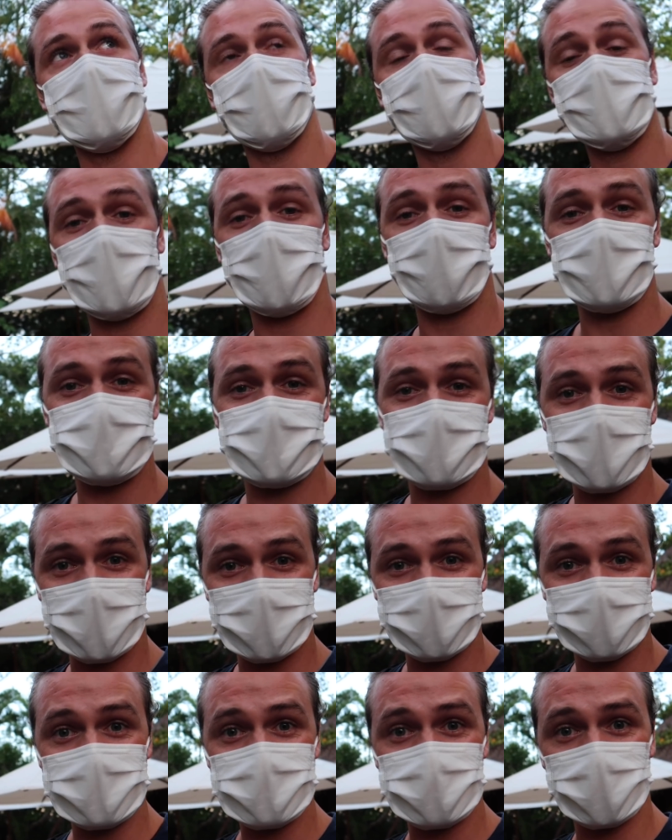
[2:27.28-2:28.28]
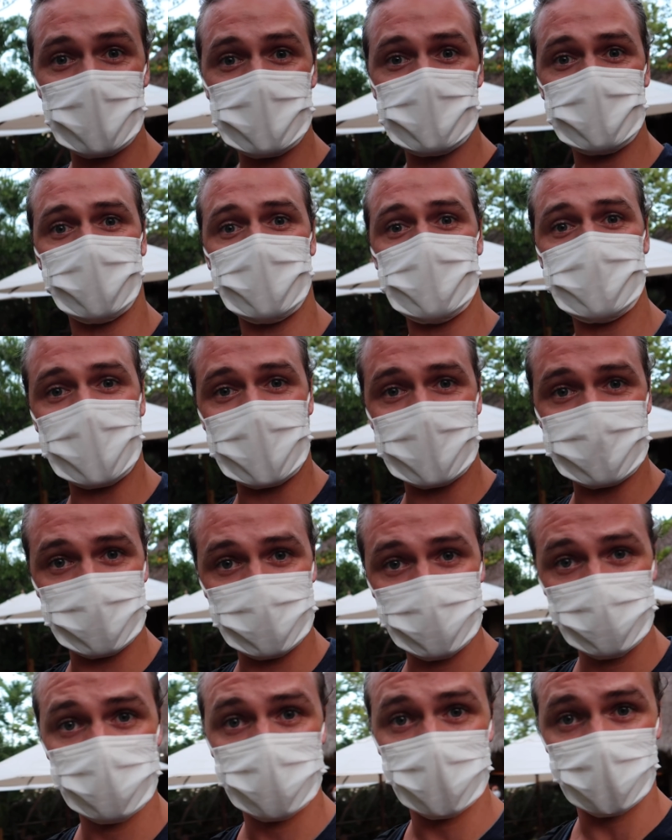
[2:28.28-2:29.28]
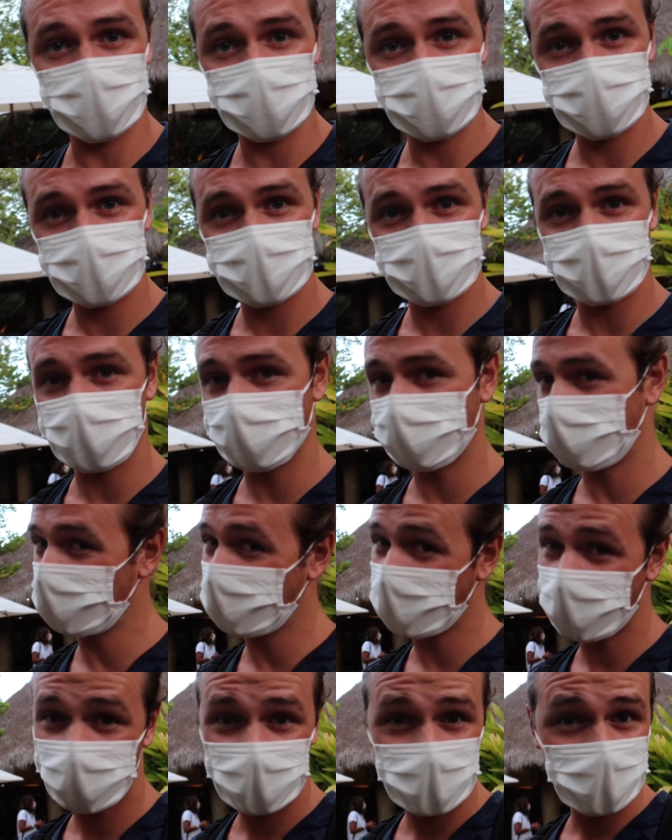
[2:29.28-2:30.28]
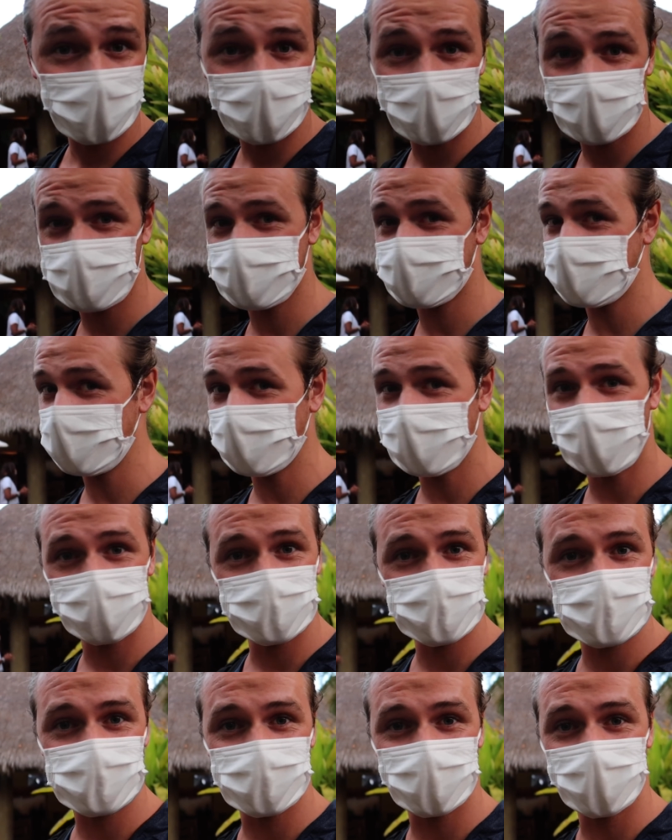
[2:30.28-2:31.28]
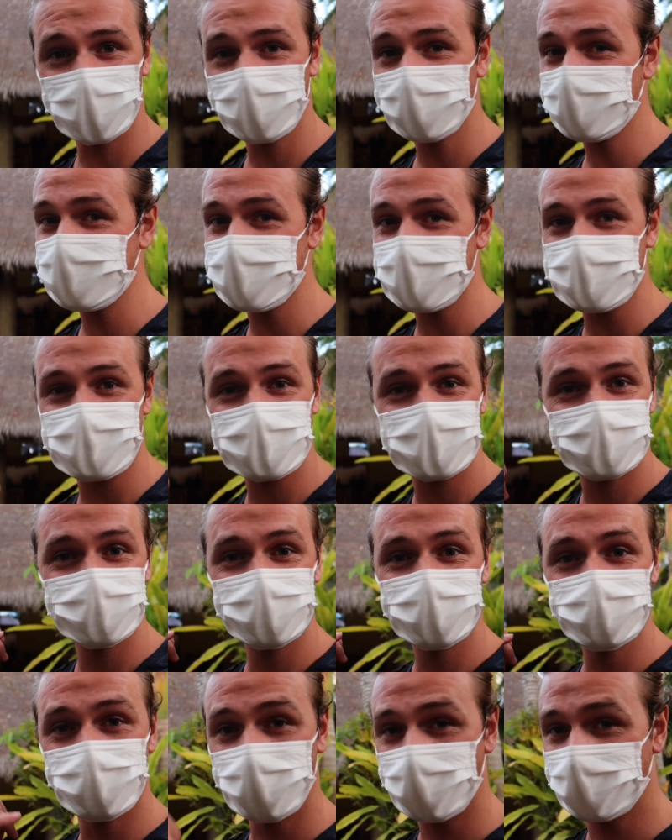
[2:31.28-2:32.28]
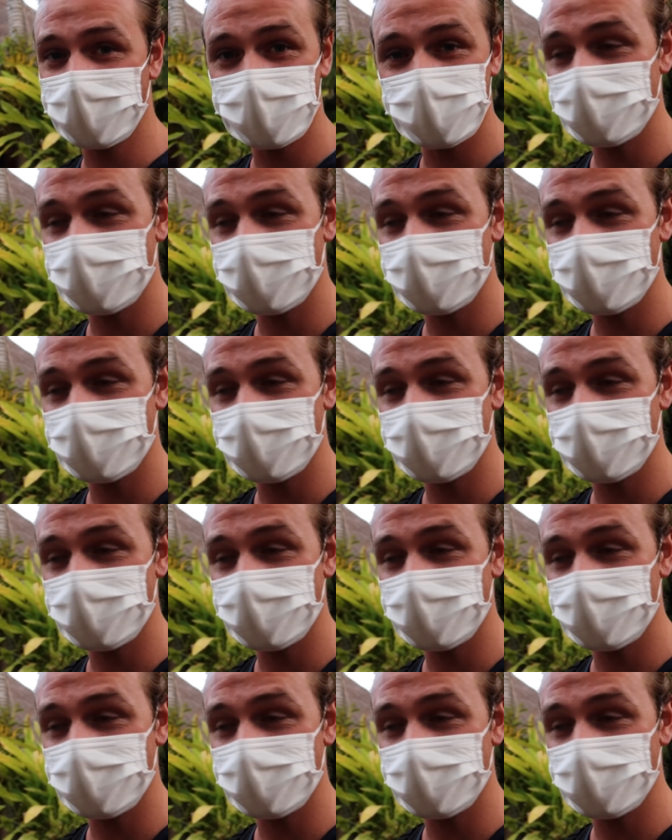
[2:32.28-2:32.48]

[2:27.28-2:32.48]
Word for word: Uh, we noticed that this region also has Uber. So wherever you are staying at a resort, you can just book